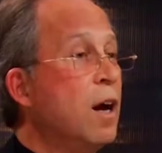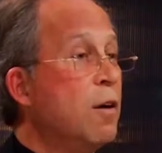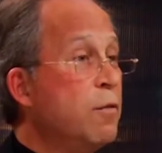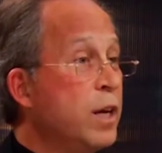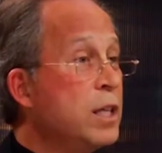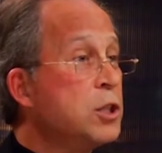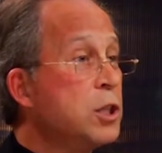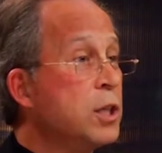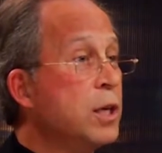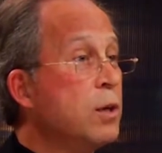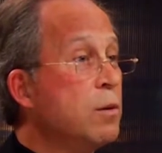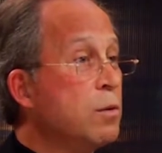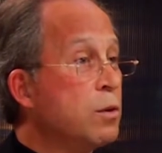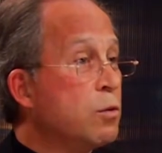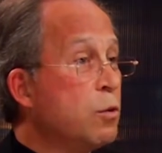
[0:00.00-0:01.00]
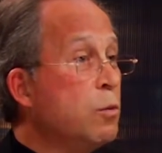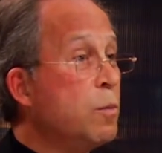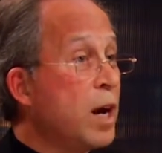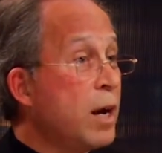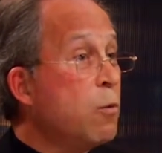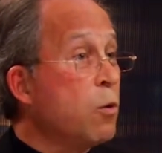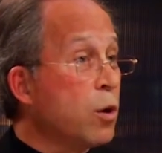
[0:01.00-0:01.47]
Eventually, through
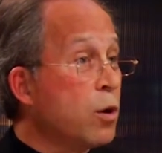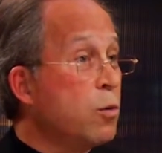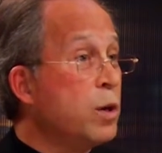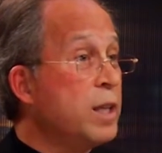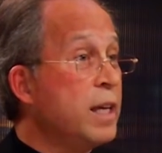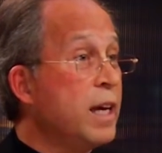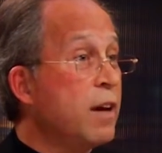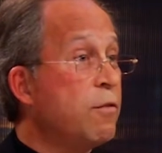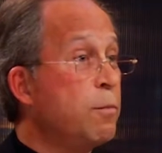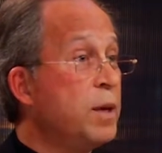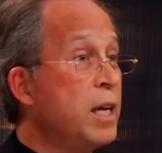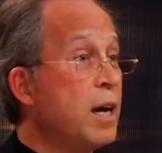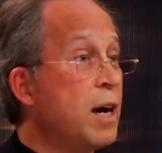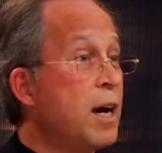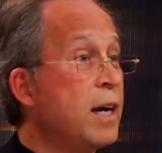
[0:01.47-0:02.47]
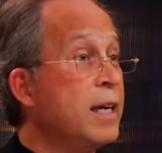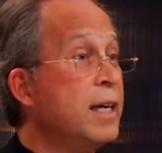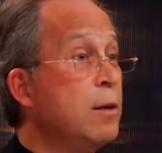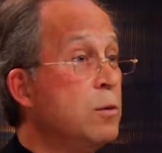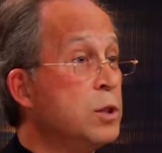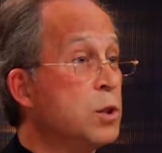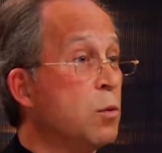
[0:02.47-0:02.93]
my work with the FBI,
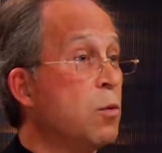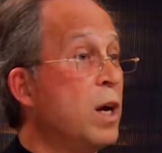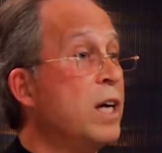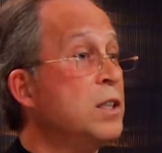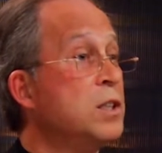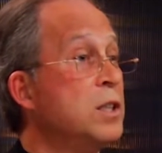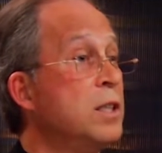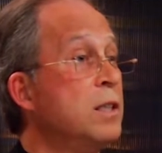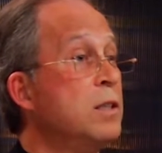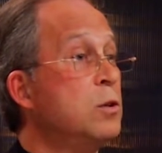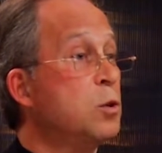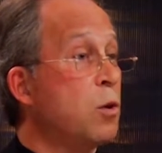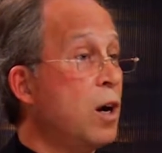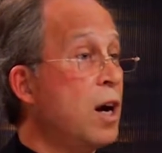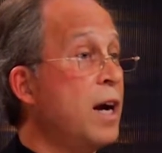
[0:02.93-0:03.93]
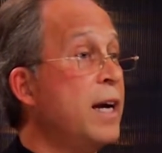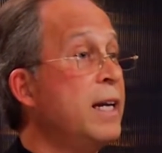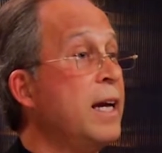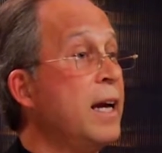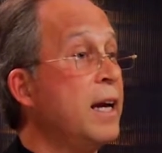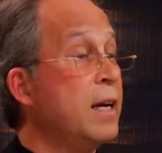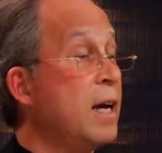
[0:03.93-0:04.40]
he was arrested,
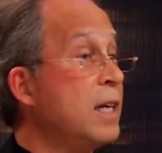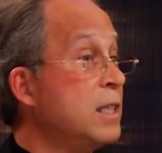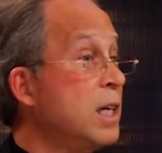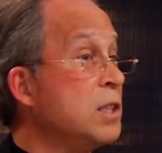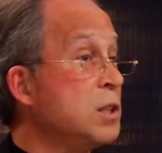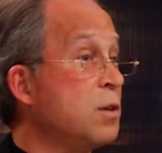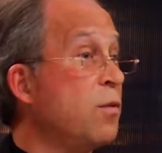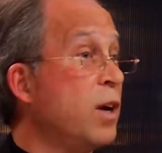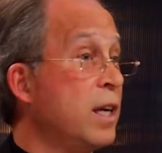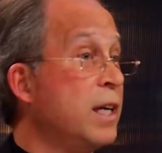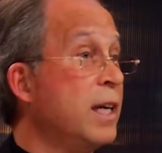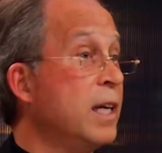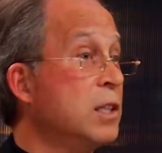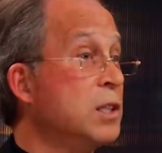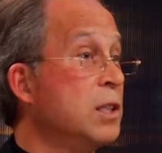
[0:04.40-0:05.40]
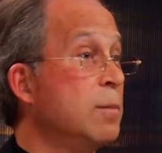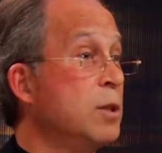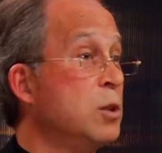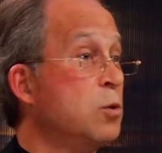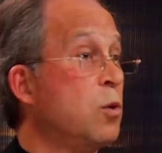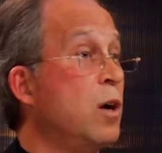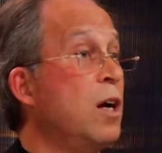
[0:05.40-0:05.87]
tried, and I testified against him
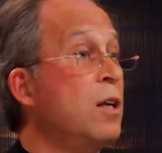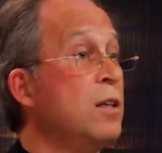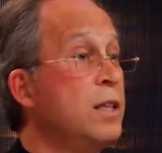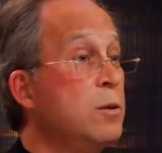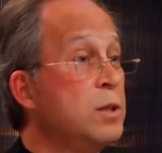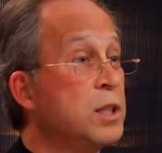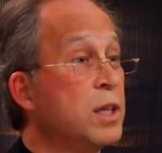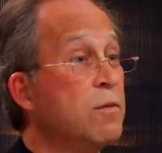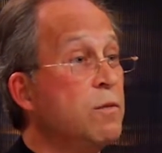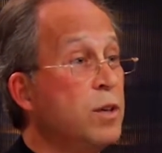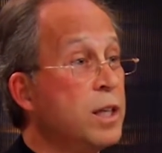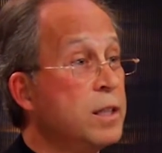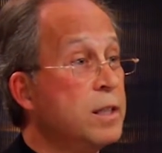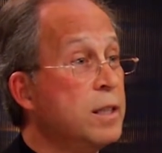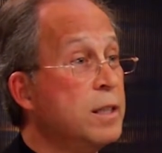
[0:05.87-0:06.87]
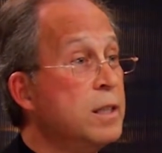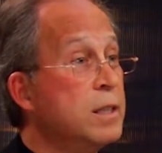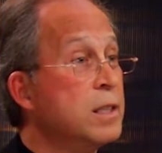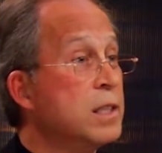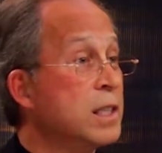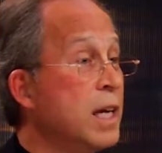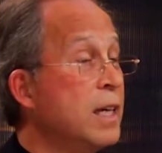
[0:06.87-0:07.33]
in trial. He was convicted
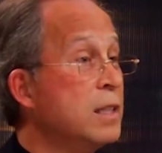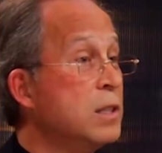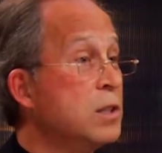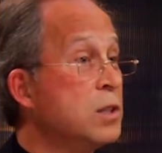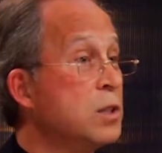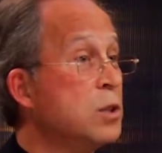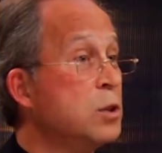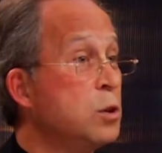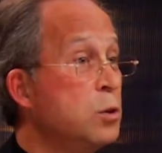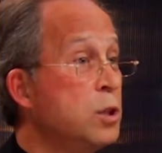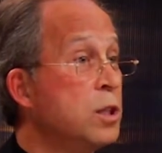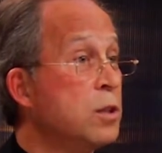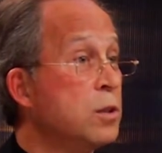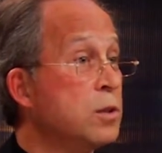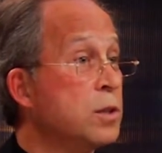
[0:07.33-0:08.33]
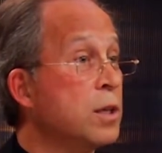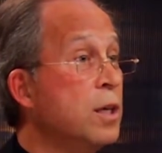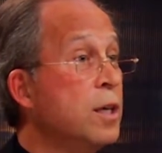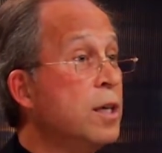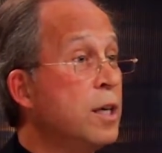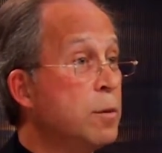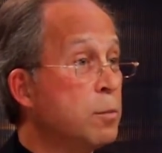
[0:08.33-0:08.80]
and sentenced to 2 years
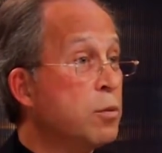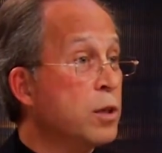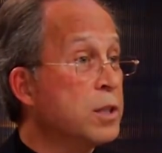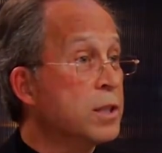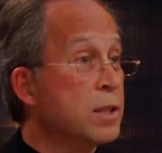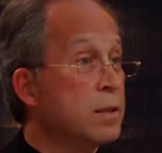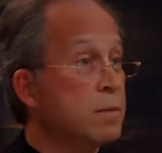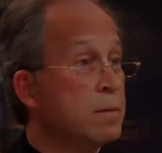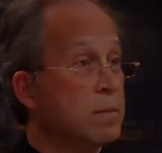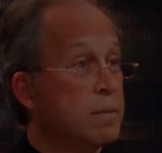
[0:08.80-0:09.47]
in prison.